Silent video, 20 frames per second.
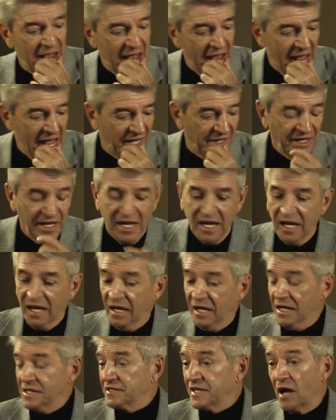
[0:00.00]
and
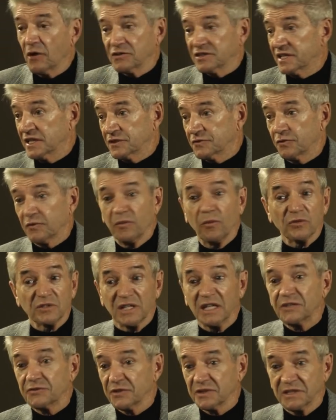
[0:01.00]
his house guests were the
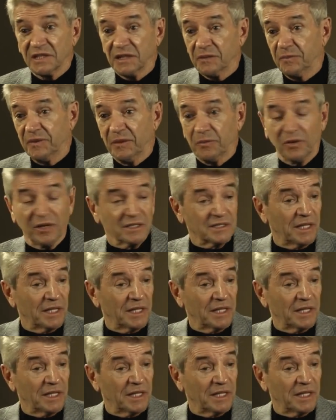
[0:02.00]
most interesting people,